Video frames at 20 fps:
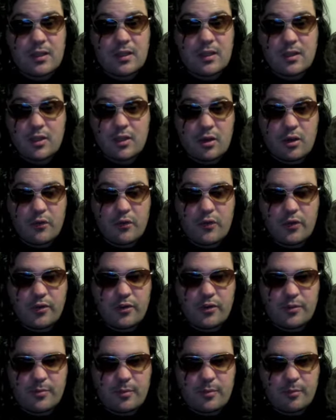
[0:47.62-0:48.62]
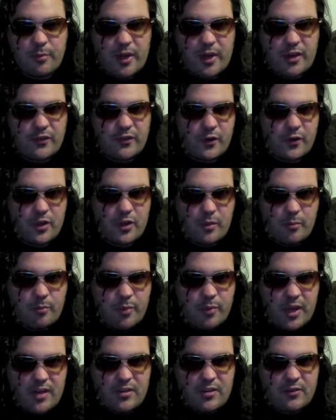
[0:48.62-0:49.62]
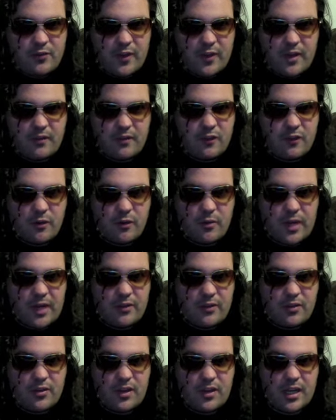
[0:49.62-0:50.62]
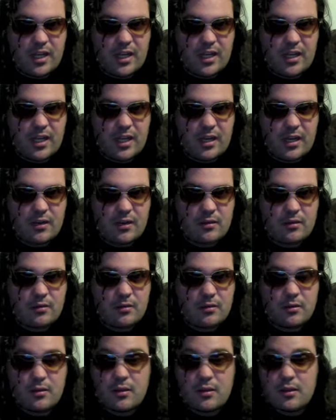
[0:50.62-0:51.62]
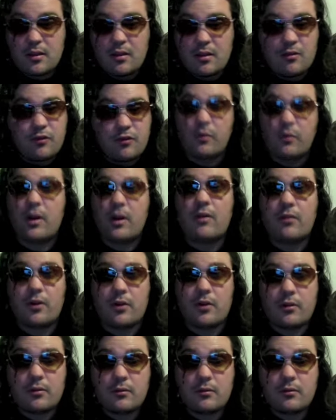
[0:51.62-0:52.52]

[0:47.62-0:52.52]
Kung Fury has been by far the best fan film that I've seen in forever.